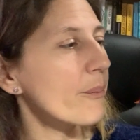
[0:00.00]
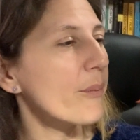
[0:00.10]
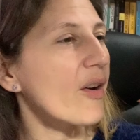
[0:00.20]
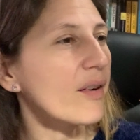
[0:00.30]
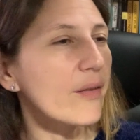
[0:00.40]

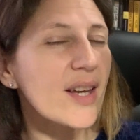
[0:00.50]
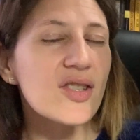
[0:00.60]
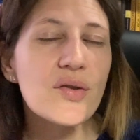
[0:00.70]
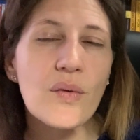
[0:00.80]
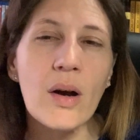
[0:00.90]
very
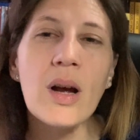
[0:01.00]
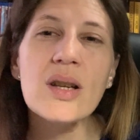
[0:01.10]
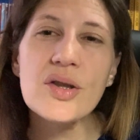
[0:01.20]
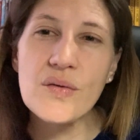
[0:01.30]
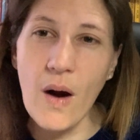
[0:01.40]
strong
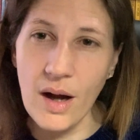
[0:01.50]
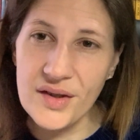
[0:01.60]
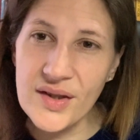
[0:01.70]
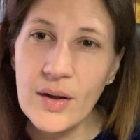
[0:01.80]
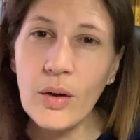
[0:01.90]

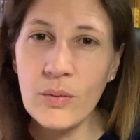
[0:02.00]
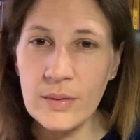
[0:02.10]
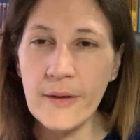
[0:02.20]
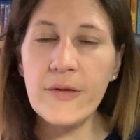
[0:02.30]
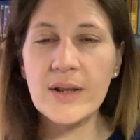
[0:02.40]
drought, con
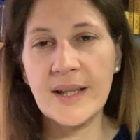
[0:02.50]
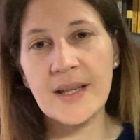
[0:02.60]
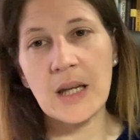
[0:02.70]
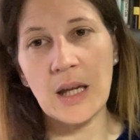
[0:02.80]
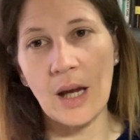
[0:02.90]
una fuerte
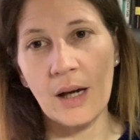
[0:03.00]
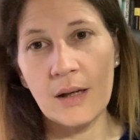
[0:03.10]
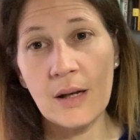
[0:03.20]
sequía?